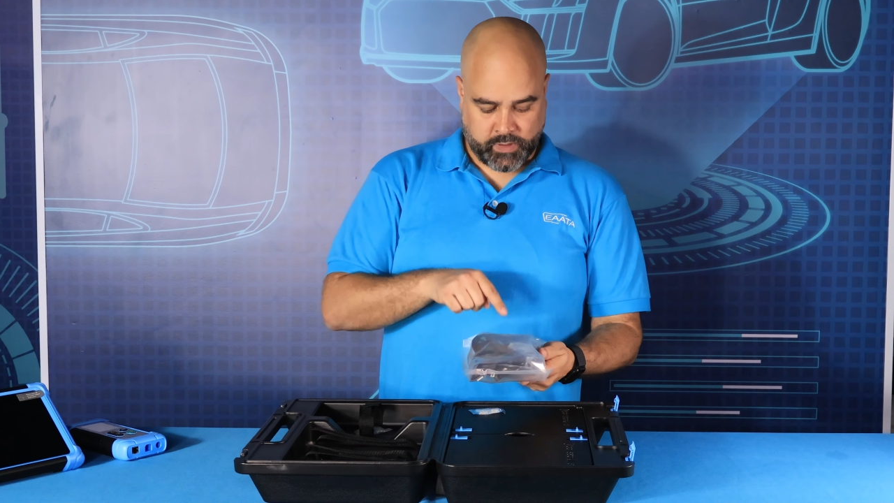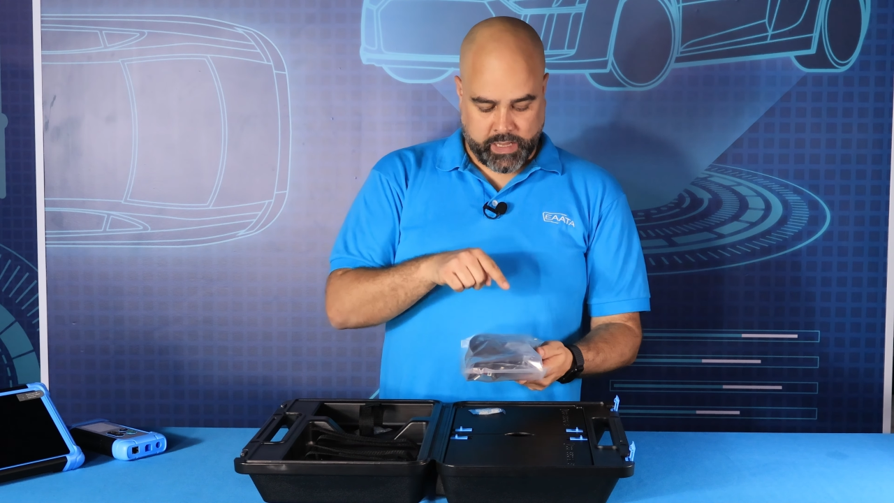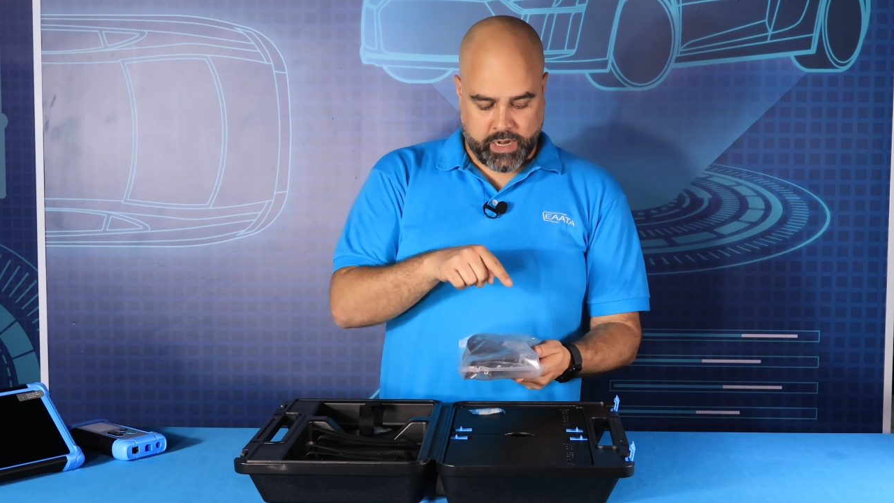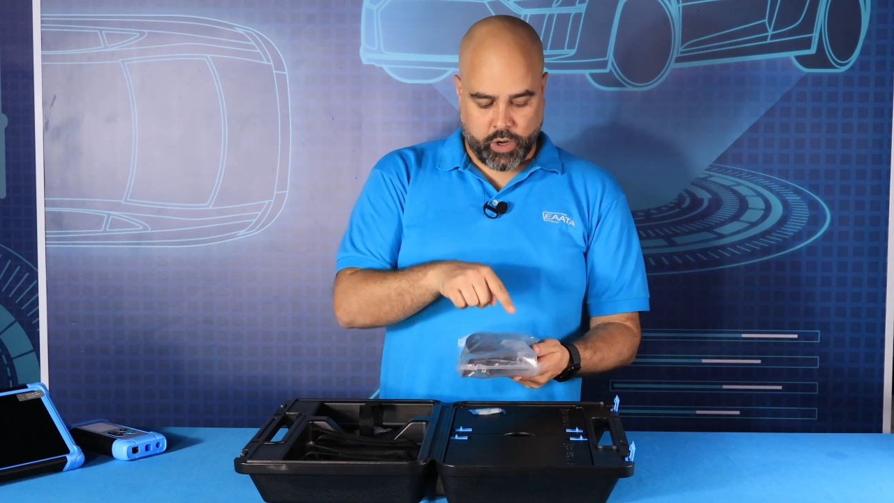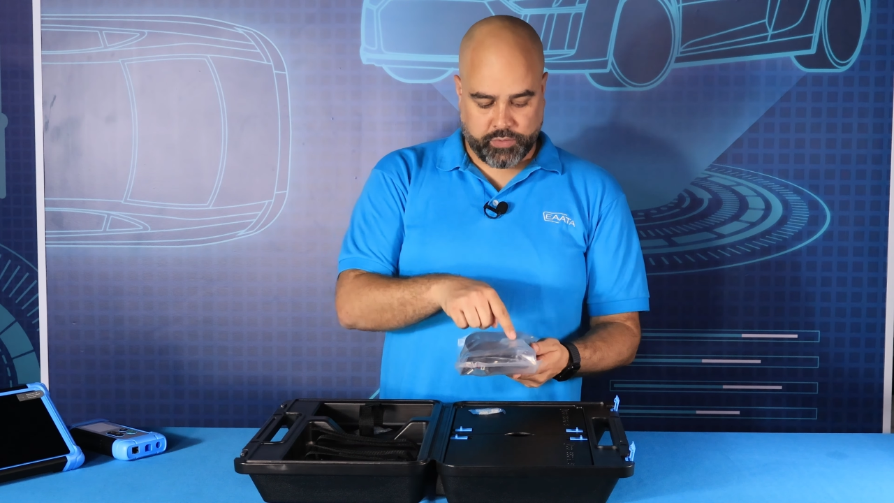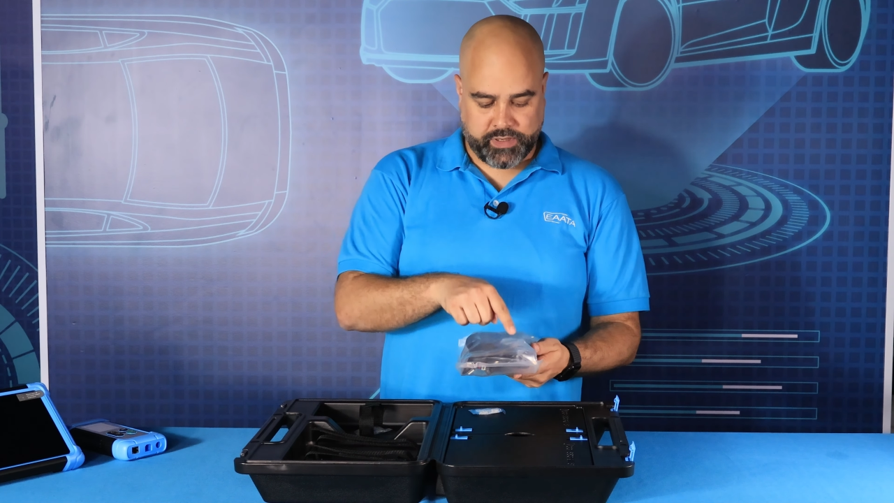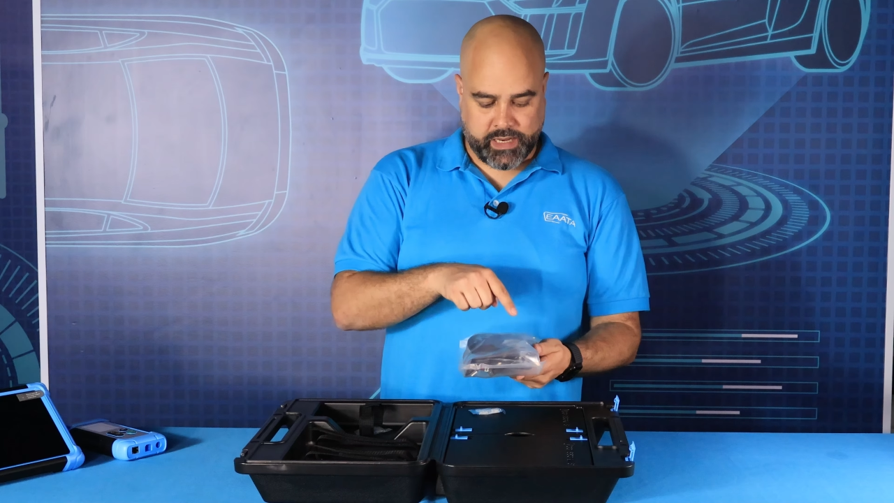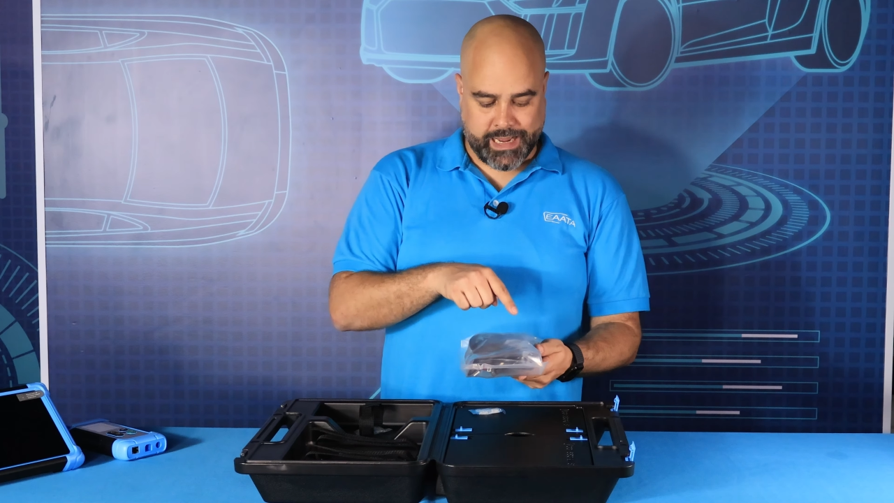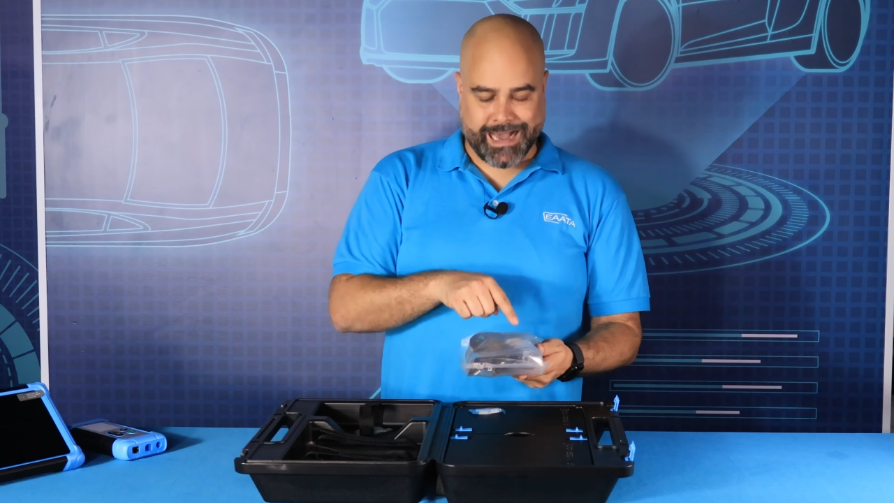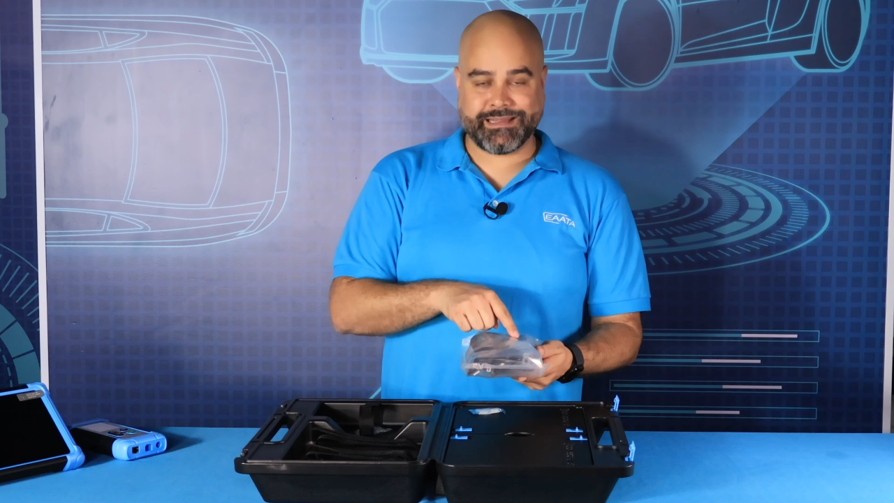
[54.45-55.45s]
and all
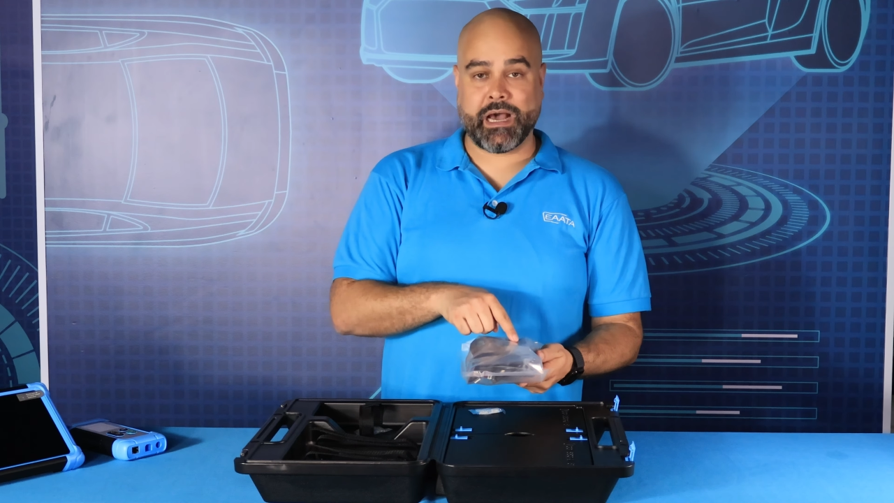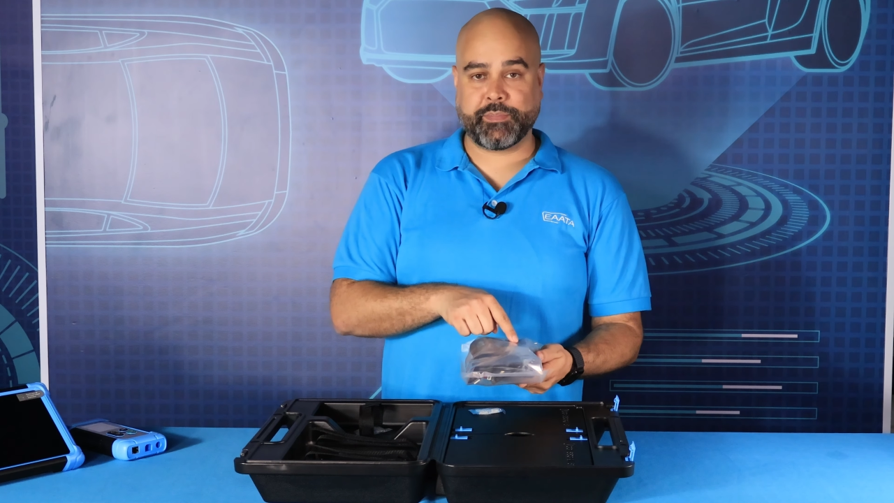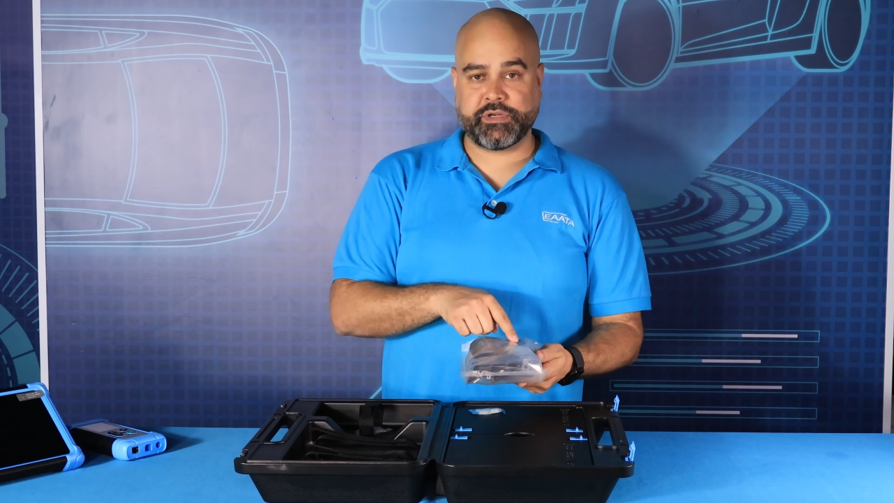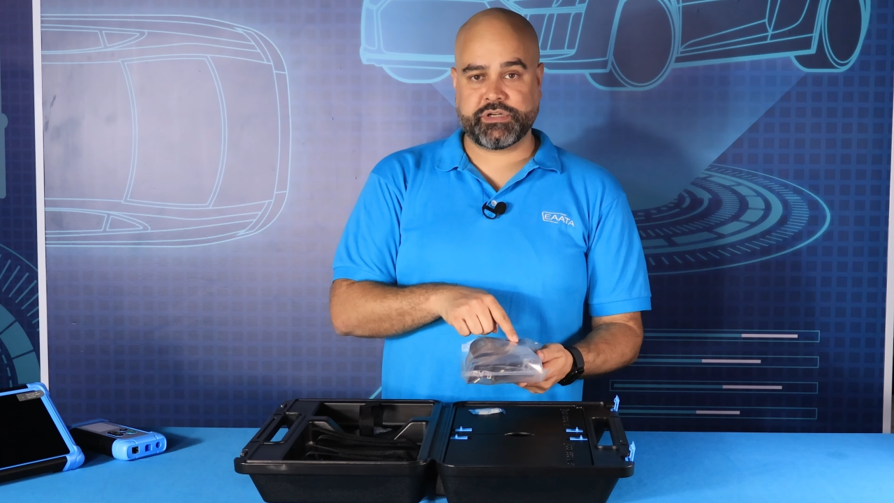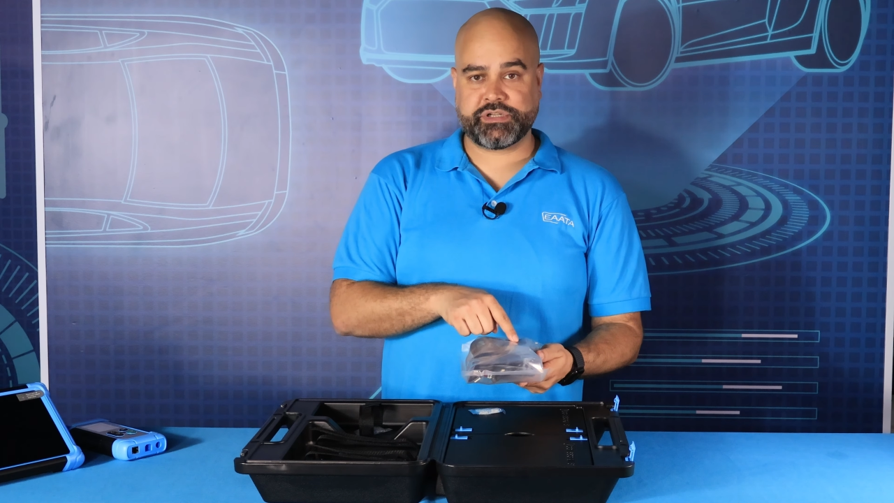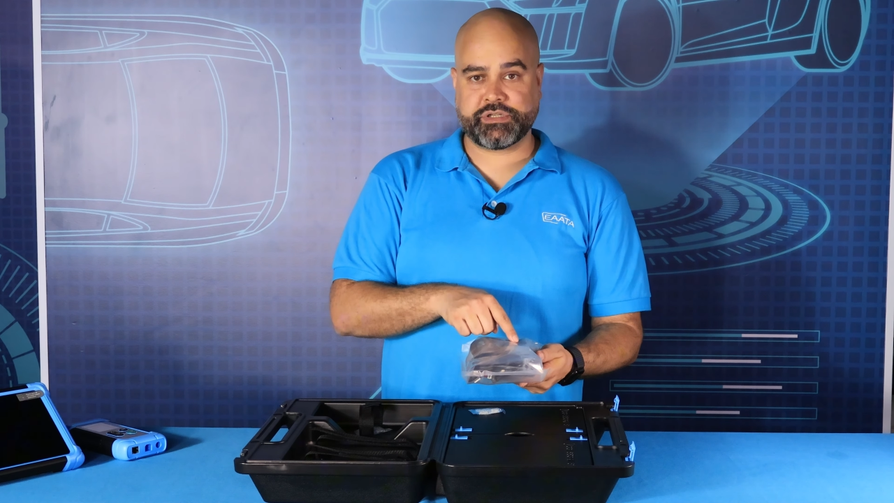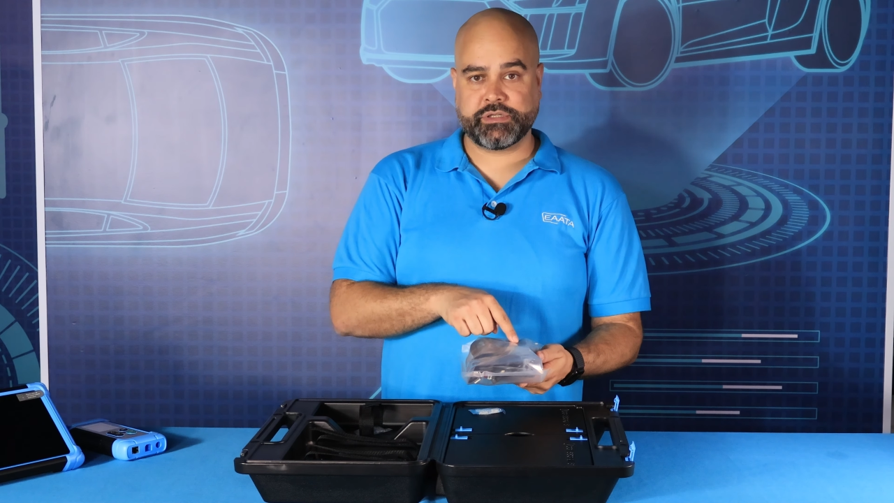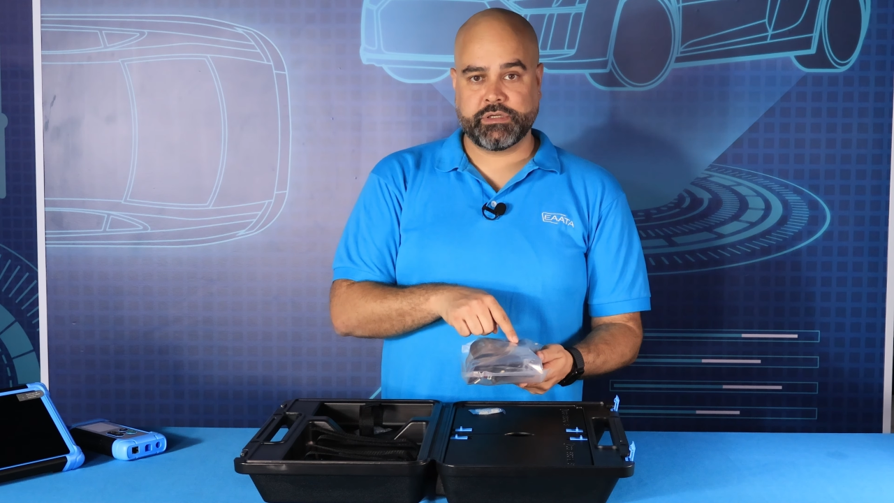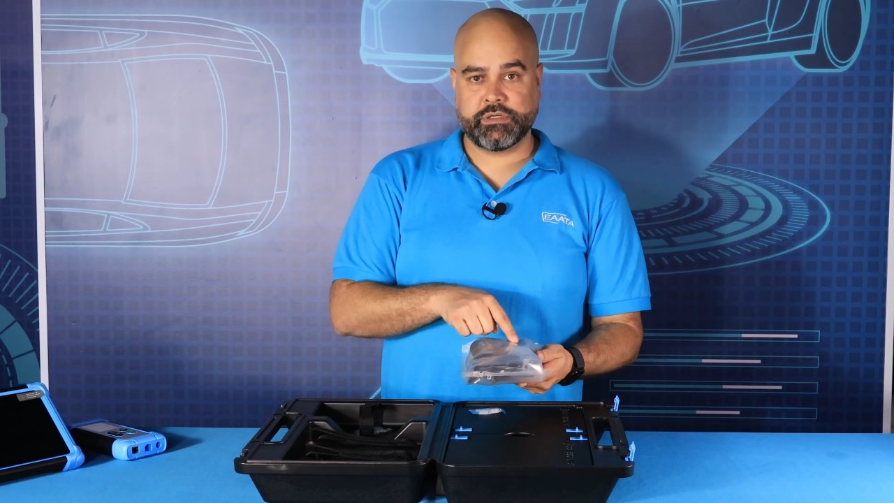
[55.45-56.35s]
the adapters